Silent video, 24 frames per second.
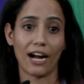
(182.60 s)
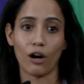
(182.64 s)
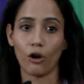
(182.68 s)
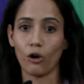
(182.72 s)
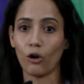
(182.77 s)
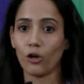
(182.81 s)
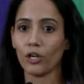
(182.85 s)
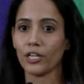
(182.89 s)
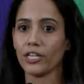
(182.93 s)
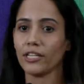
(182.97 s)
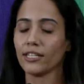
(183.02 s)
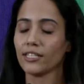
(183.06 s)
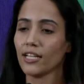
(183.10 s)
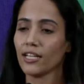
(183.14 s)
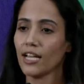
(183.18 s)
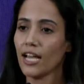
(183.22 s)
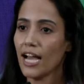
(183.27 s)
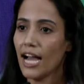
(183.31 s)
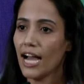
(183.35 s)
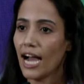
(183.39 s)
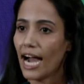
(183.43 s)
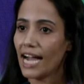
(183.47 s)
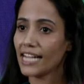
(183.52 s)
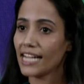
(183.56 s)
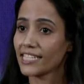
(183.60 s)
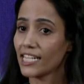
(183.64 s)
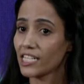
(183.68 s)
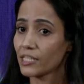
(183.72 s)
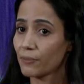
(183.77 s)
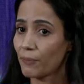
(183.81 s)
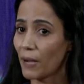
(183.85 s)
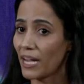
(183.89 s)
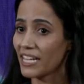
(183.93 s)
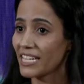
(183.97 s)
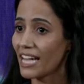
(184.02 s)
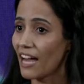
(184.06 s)
and I remember
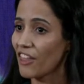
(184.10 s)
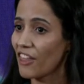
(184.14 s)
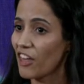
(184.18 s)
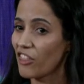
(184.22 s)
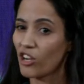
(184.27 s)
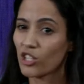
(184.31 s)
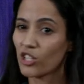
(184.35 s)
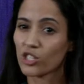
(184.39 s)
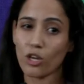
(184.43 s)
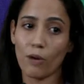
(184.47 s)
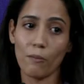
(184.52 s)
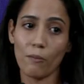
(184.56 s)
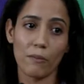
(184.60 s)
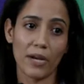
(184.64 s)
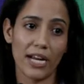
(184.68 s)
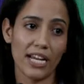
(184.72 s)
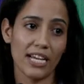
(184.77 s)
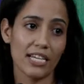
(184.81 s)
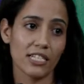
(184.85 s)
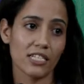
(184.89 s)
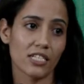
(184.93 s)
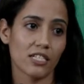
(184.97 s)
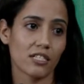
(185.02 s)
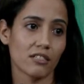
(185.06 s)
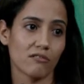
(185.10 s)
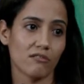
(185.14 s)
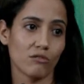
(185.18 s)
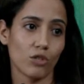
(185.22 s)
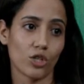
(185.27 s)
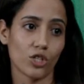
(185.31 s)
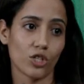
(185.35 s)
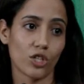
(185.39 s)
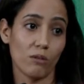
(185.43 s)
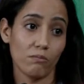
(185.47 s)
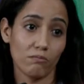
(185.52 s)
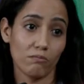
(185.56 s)
Zapatero, I remember
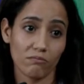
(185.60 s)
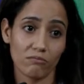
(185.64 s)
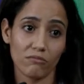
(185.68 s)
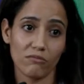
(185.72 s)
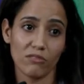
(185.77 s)
Rajoy.